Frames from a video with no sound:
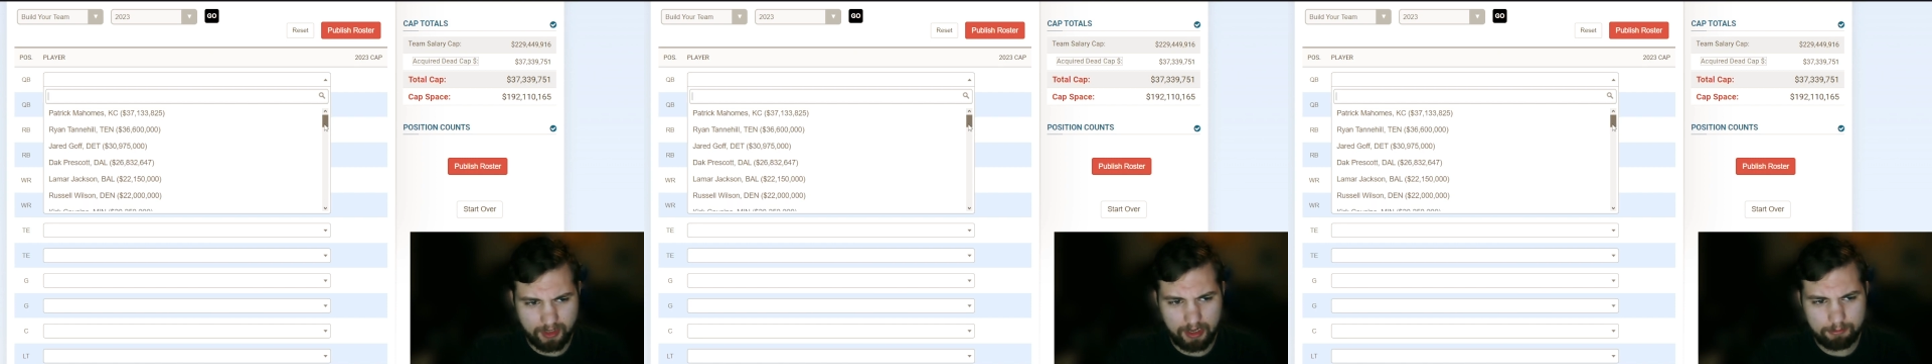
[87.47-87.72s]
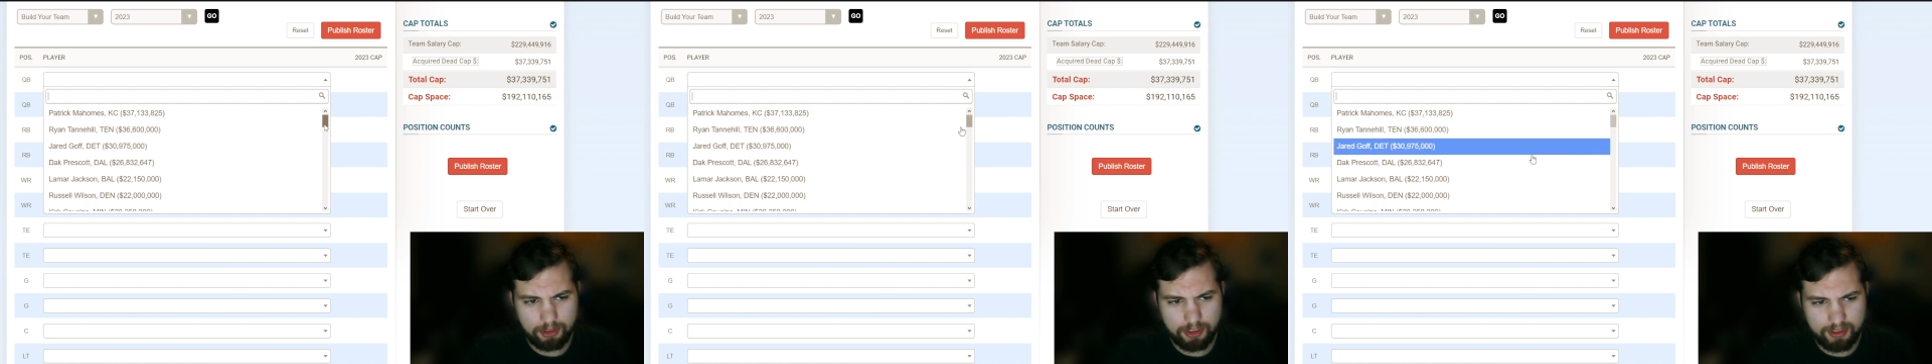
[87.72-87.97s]

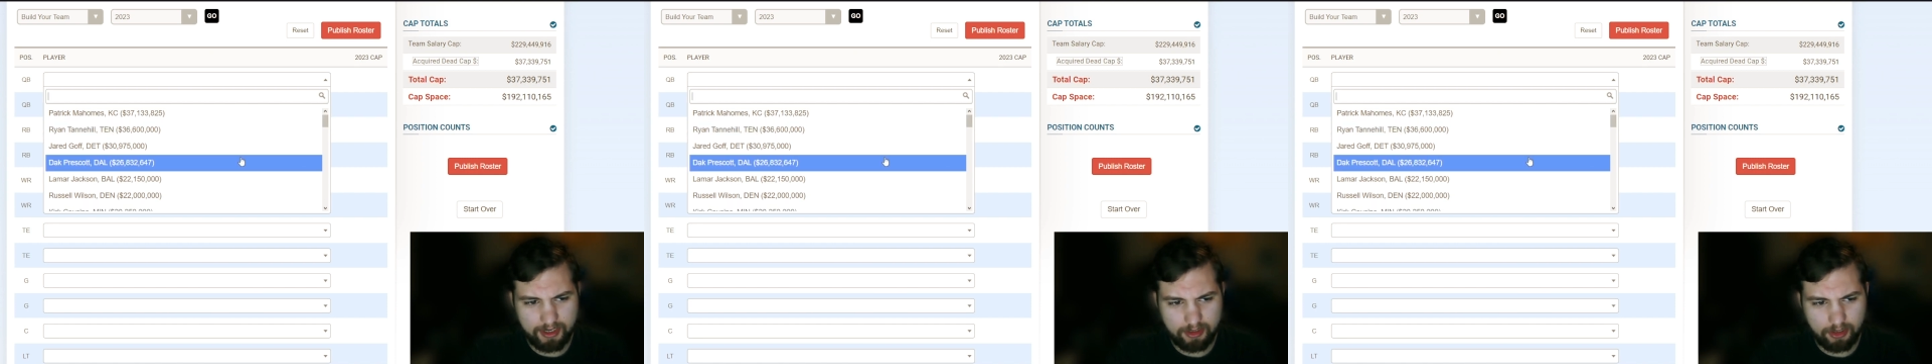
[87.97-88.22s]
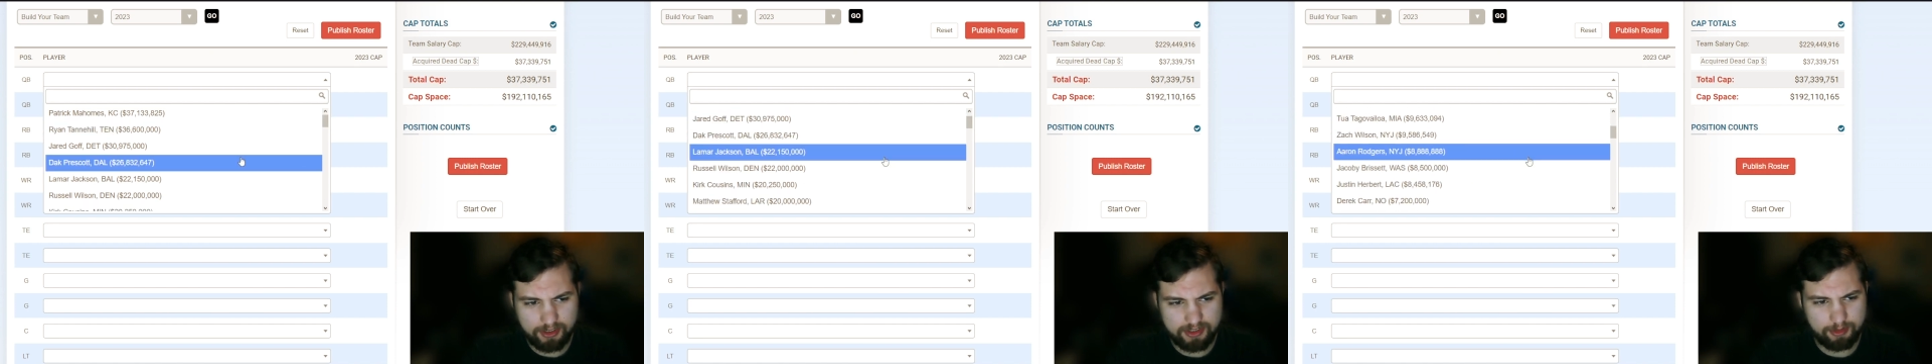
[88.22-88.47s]
I'm gonna take a
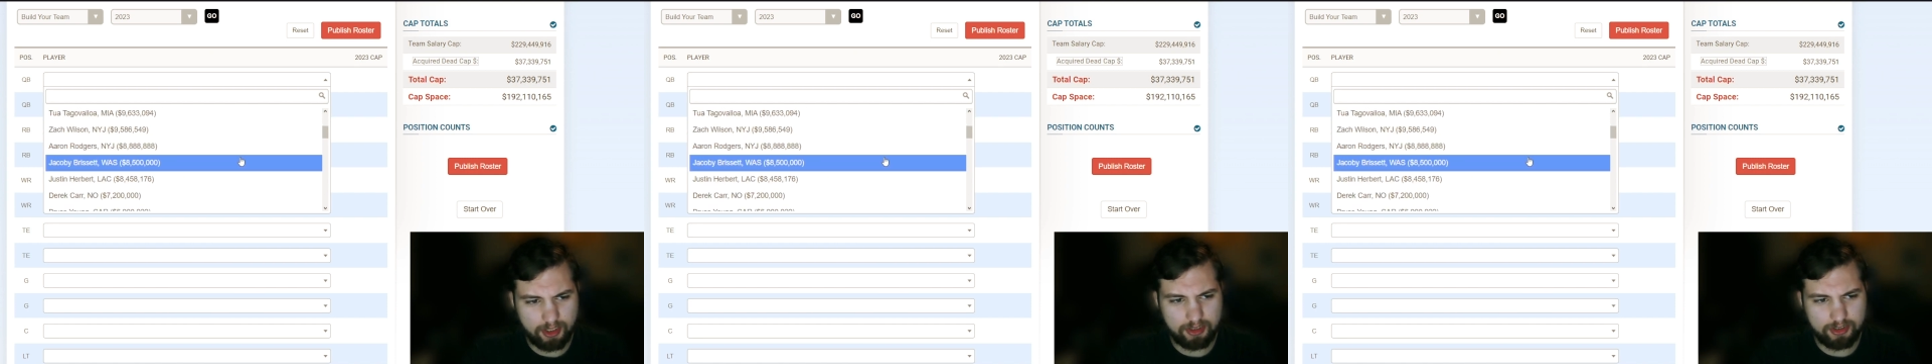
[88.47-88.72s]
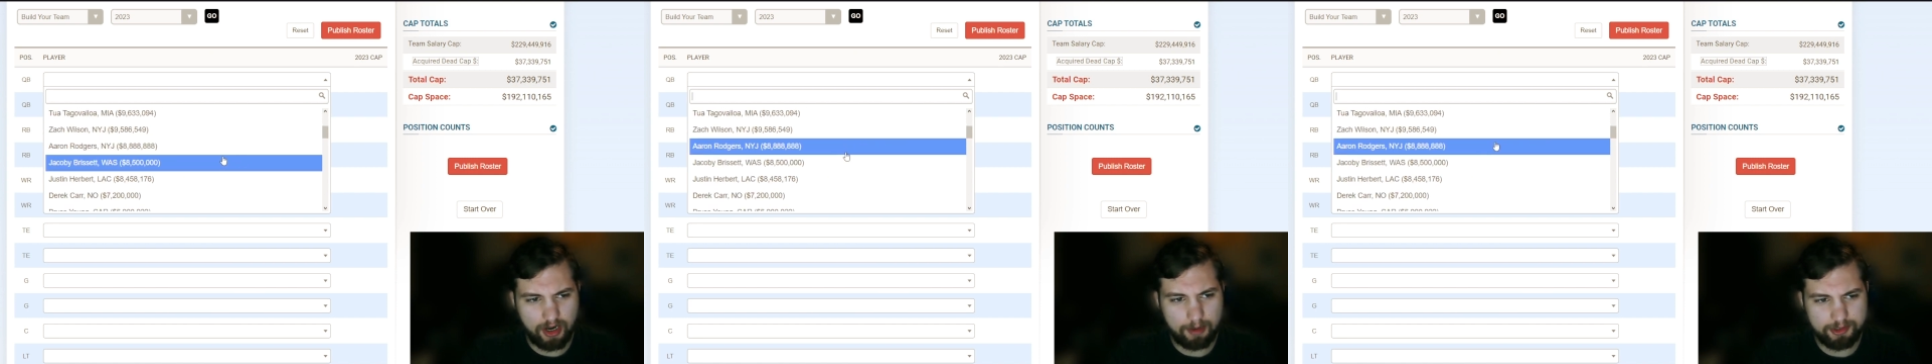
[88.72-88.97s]
look at some of the
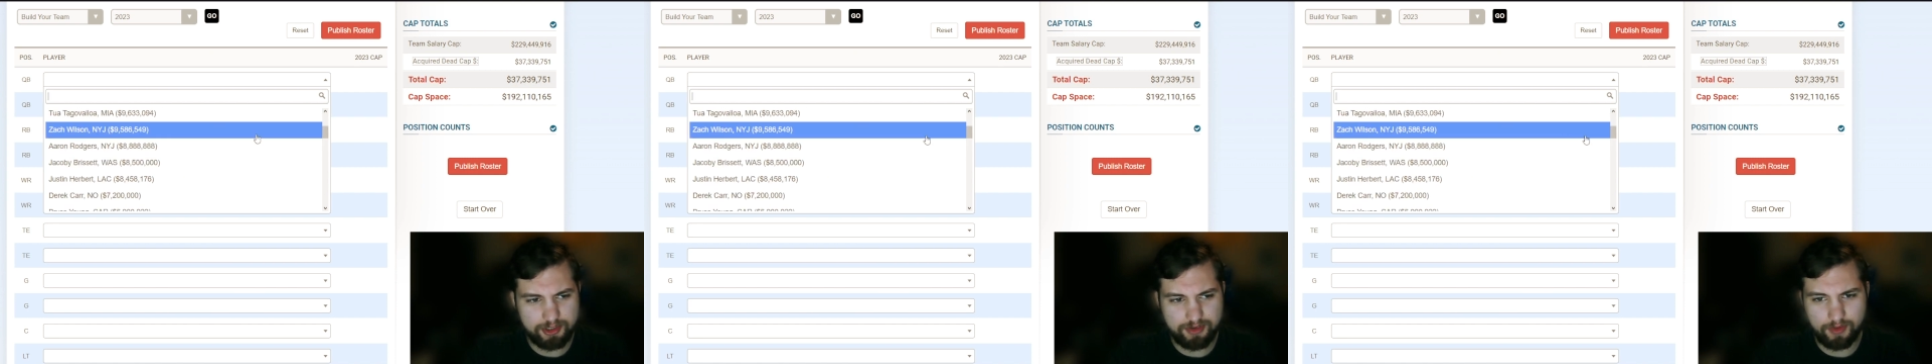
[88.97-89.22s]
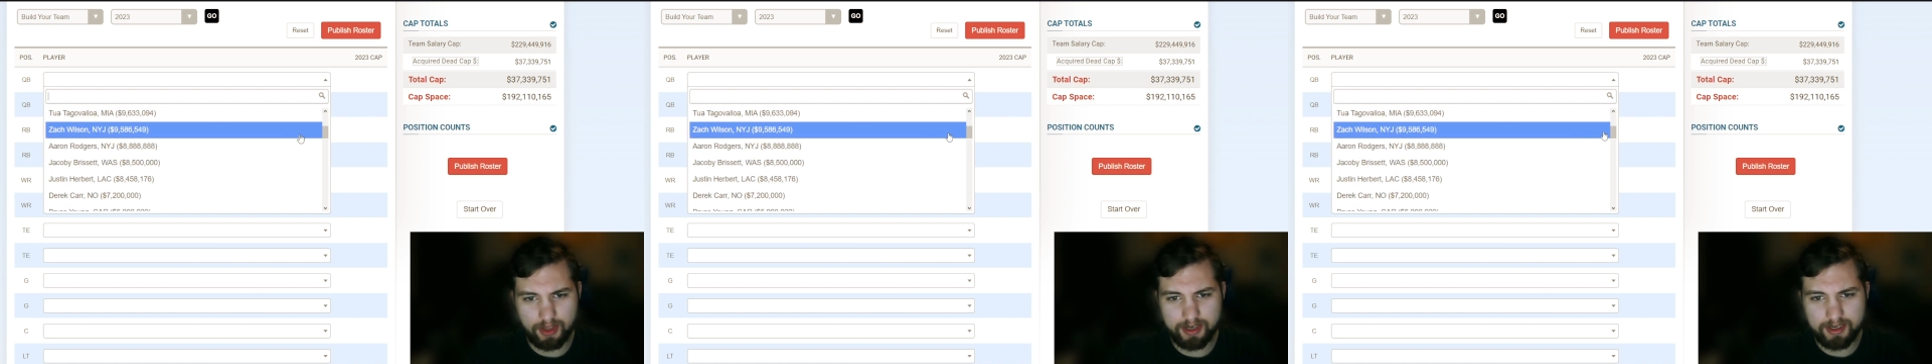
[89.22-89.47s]
other options
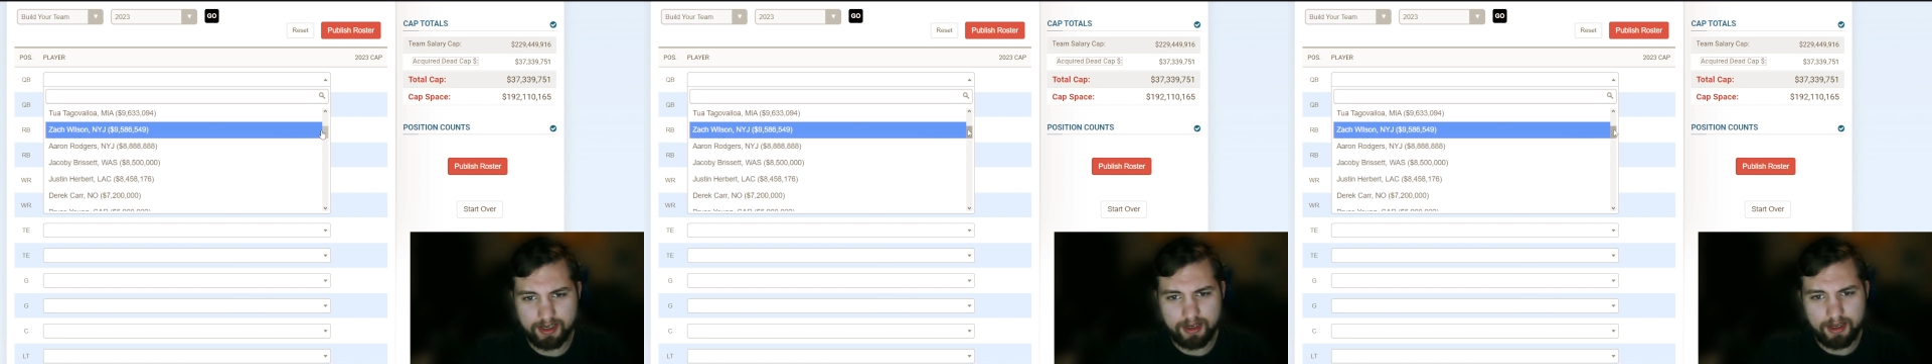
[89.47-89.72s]
of like